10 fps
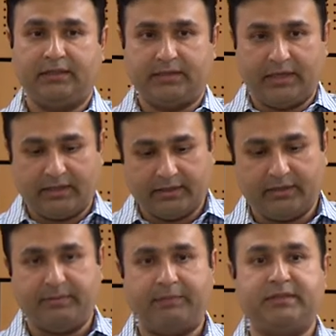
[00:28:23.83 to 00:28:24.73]
there are
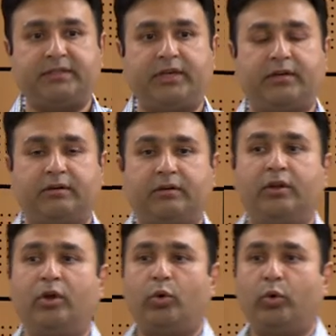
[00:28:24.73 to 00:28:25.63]
100 babies here
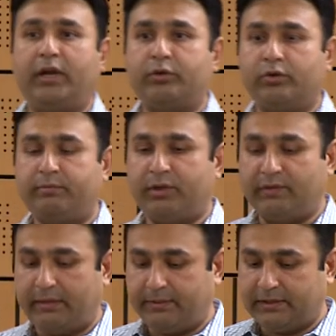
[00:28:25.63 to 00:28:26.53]
who are going to be
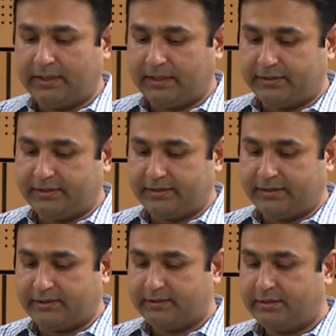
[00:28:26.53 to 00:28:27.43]
developing the lung
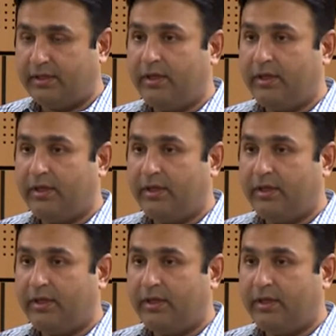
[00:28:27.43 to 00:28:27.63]
disease.